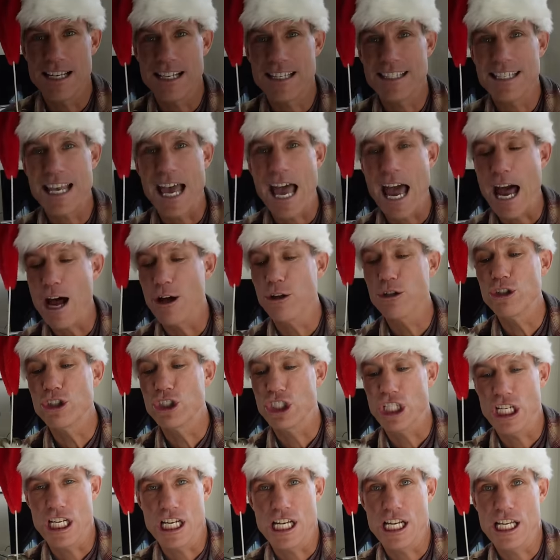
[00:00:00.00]
it's
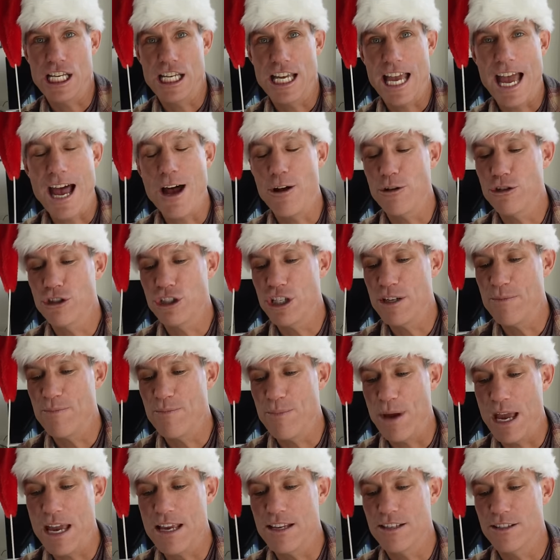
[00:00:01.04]
algae.
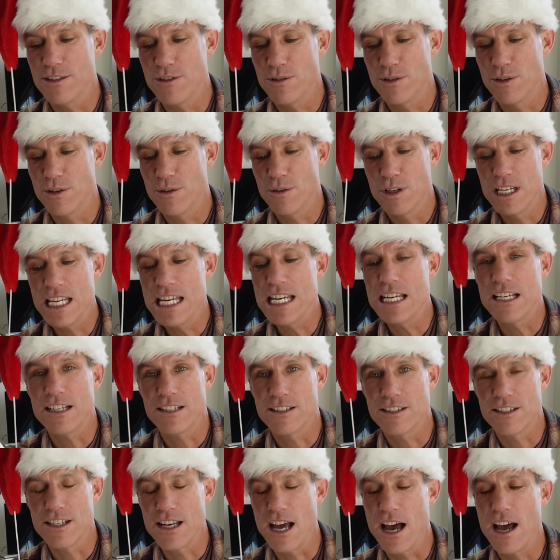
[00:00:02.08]
Algae-based
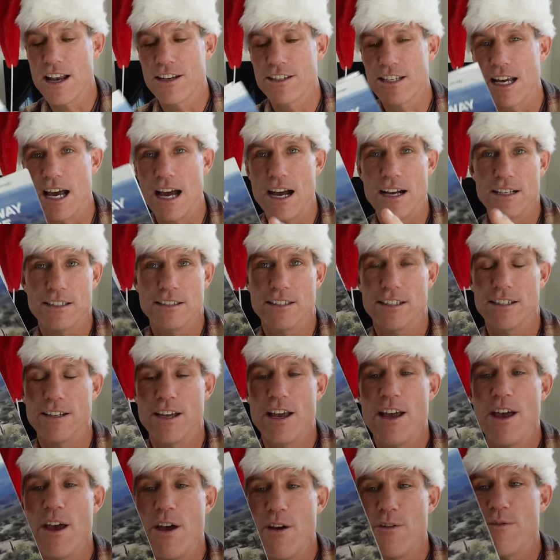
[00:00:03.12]
inks, non-toxic,
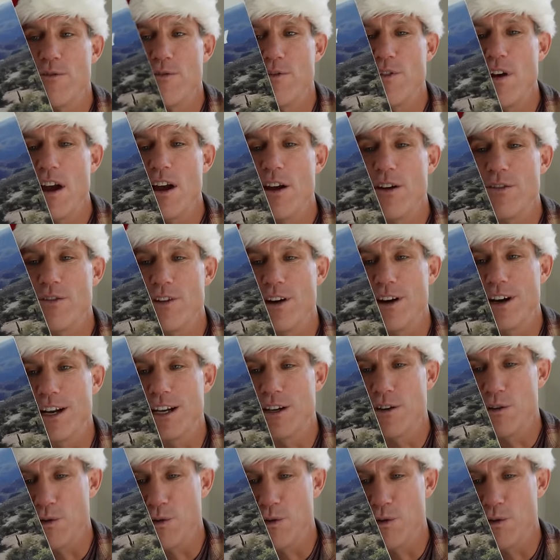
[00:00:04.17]
very, very